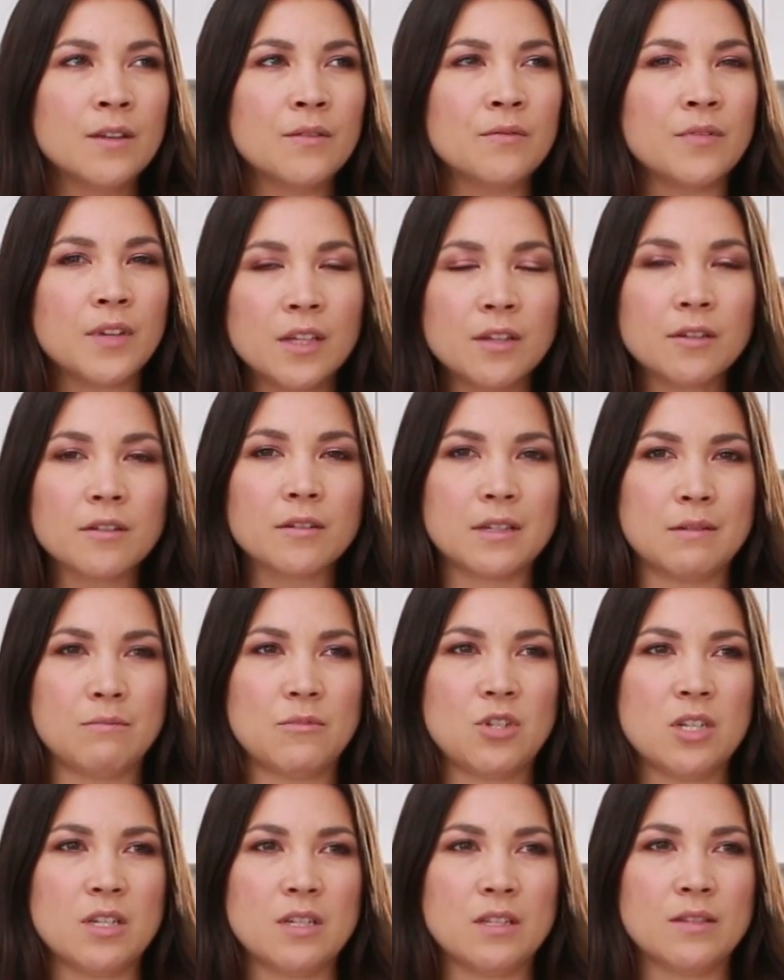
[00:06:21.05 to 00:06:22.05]
vegan
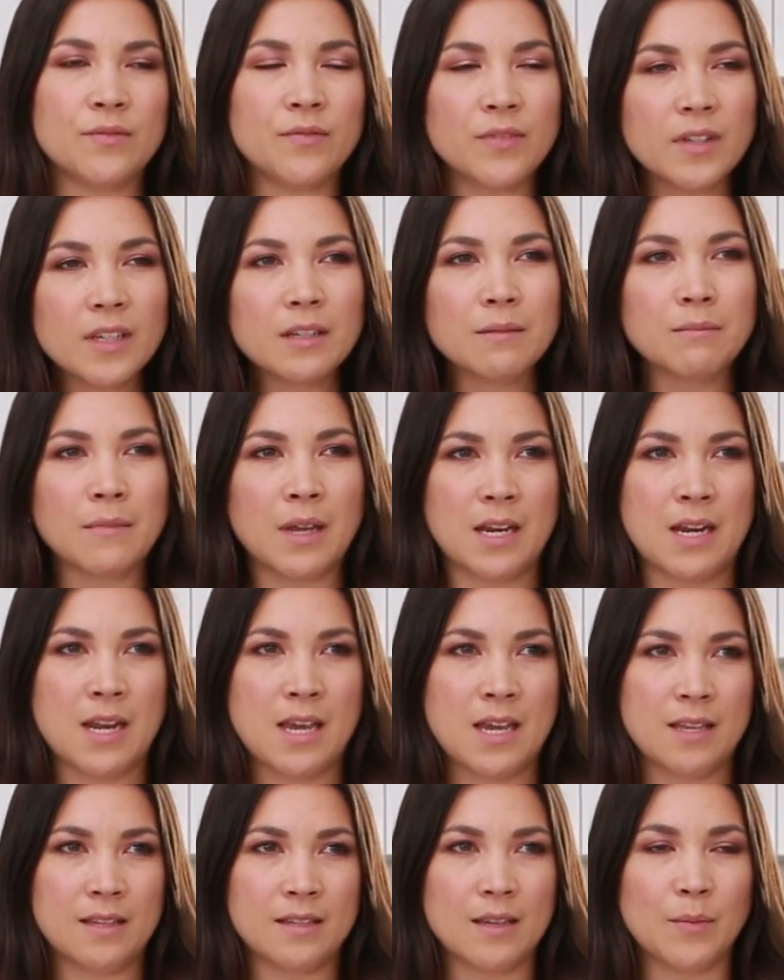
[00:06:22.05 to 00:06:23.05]
cream cheese, vegan
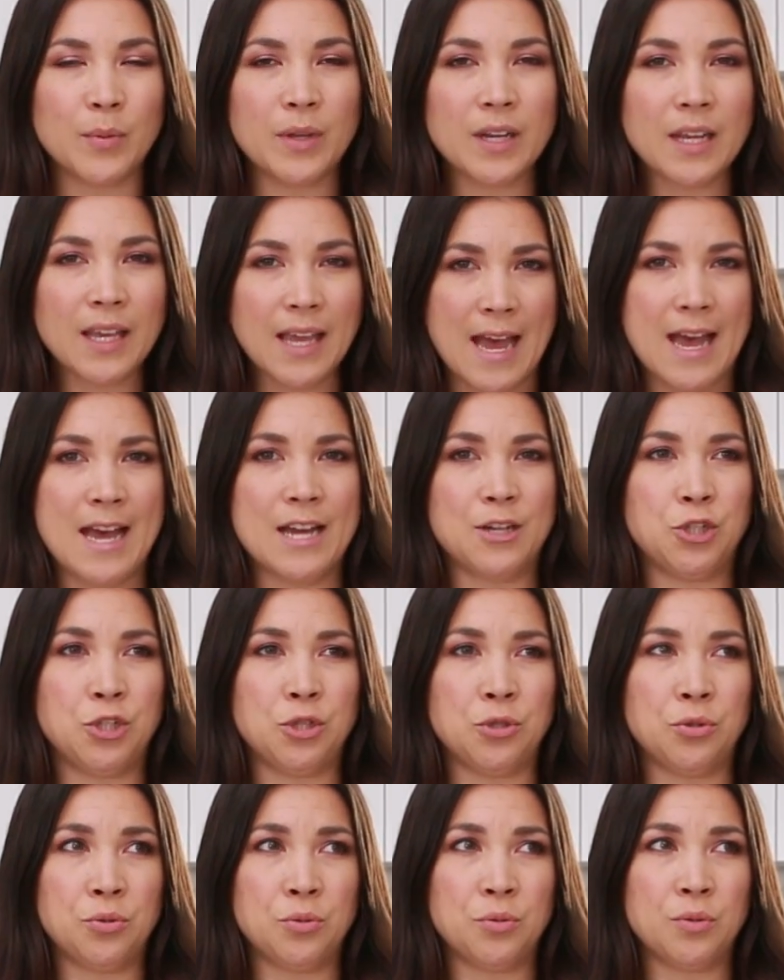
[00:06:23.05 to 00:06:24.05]
mayonnaise, a bit of
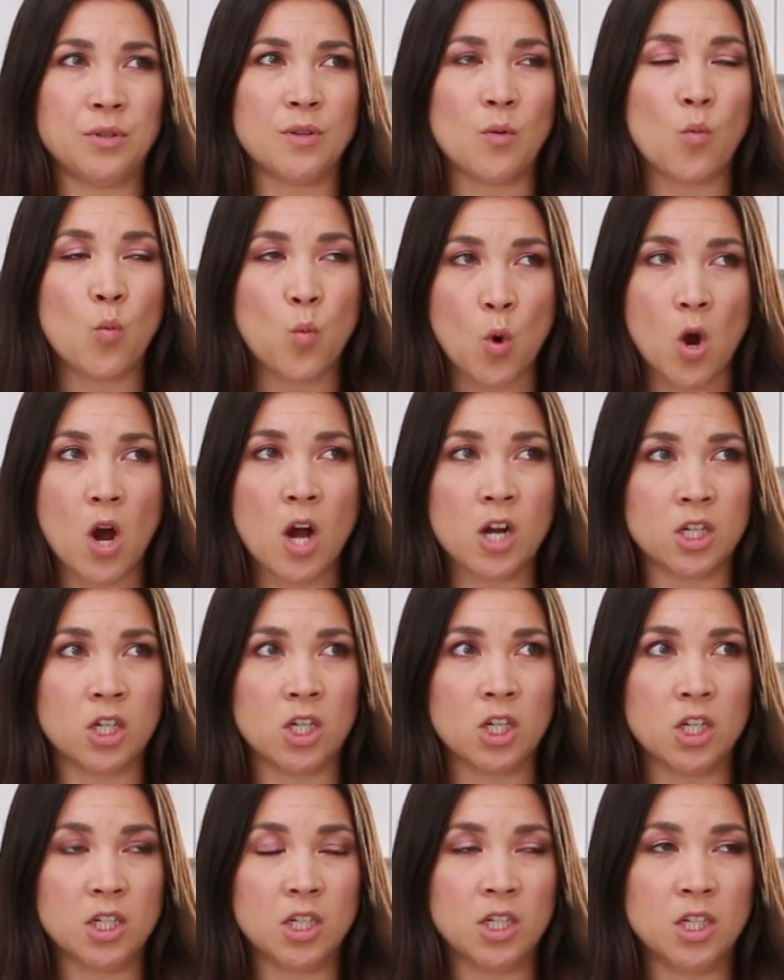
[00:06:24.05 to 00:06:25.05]
cashews,
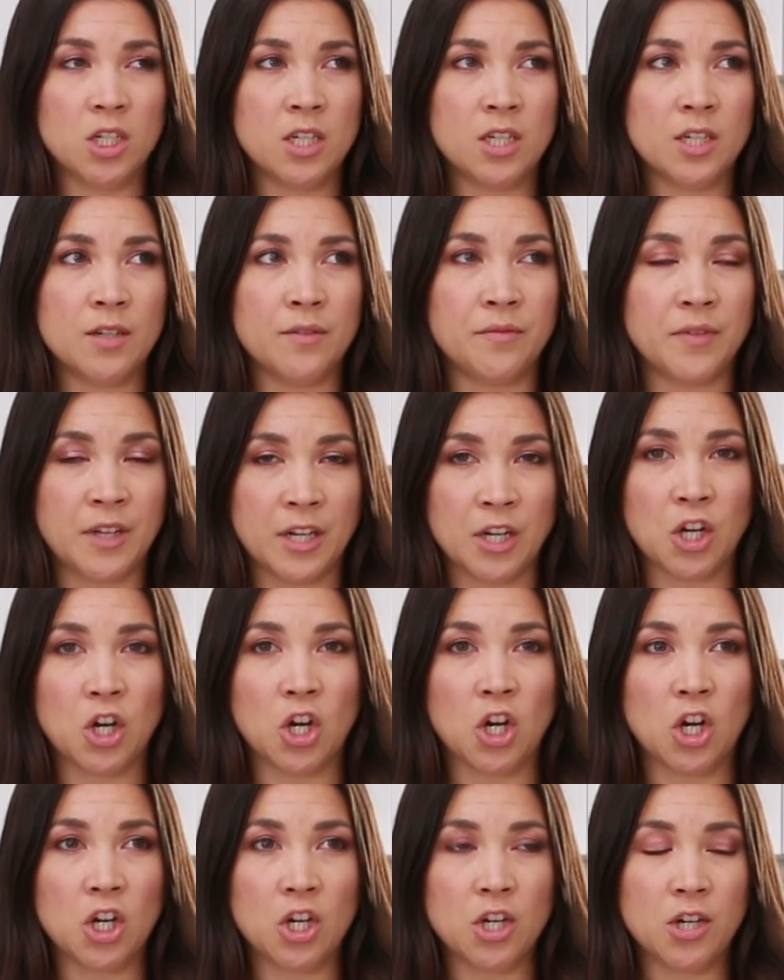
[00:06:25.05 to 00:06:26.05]
water,
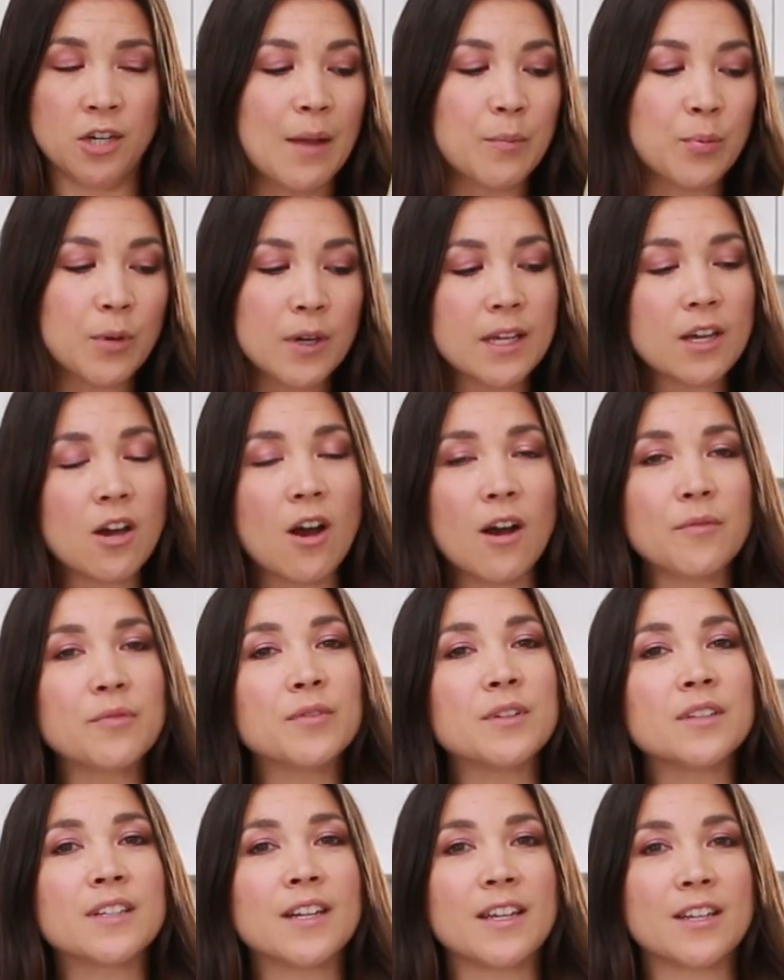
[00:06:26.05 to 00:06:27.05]
vinegar. I'm pretty
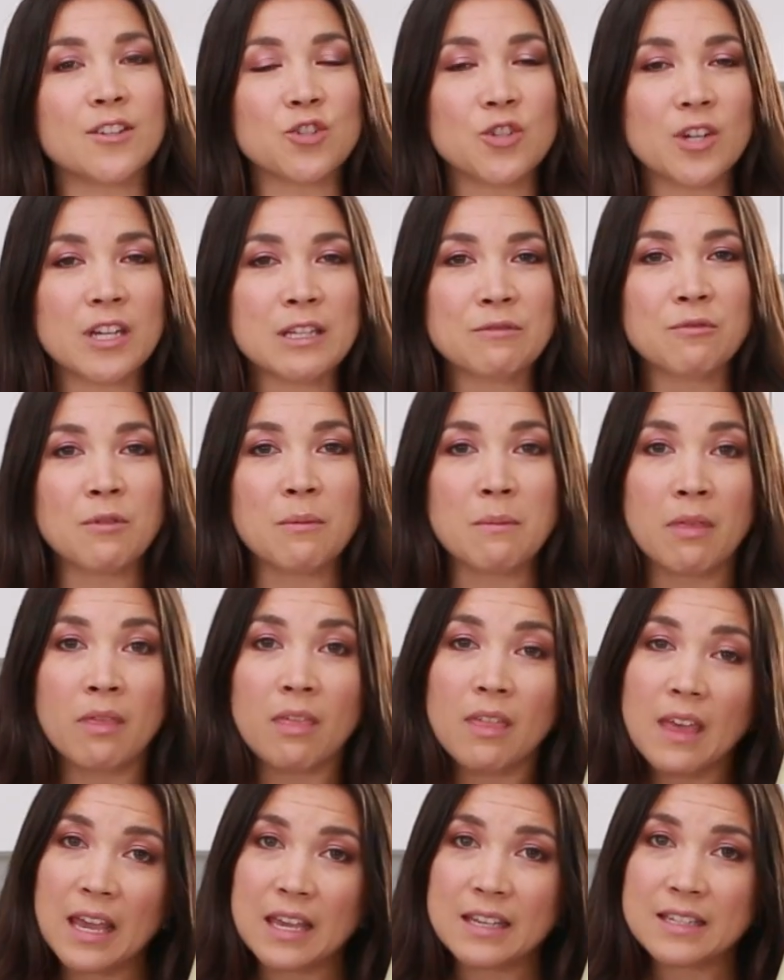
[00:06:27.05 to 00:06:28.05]
confident that I can transform
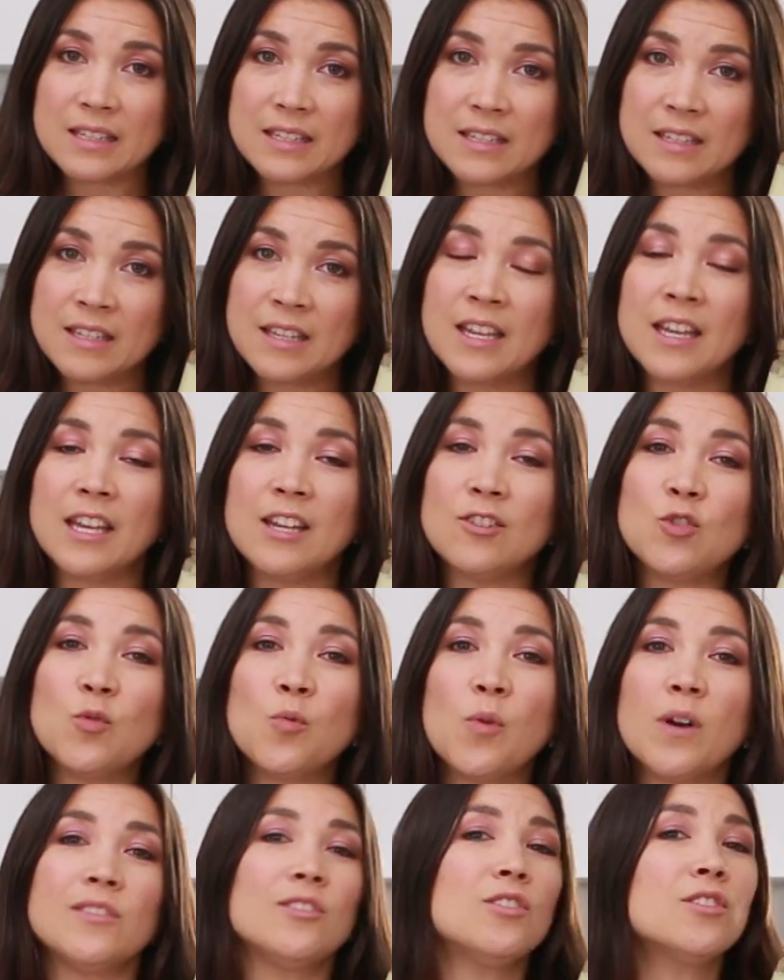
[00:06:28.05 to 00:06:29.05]
this into
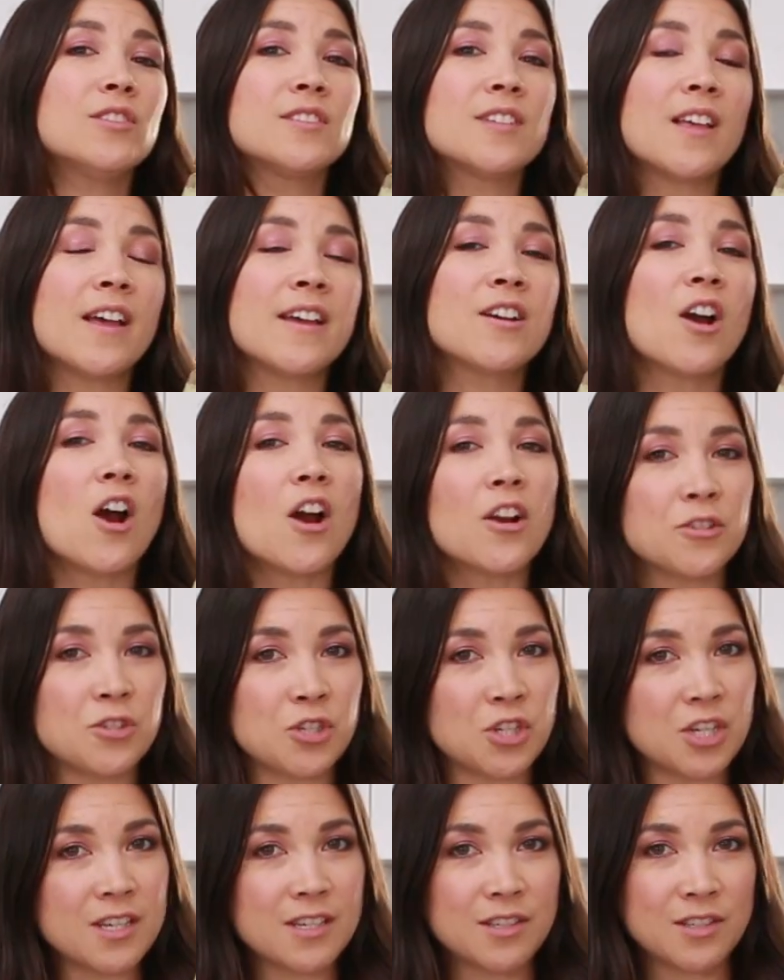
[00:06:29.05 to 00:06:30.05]
what looks like our
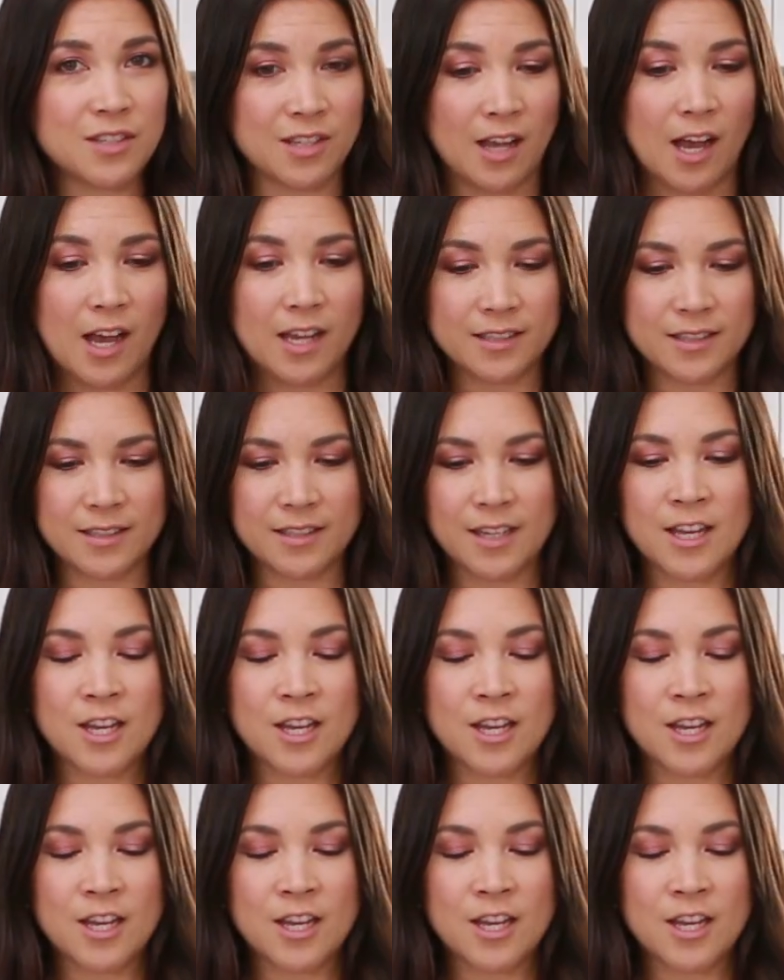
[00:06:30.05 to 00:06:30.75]
cheese sauce.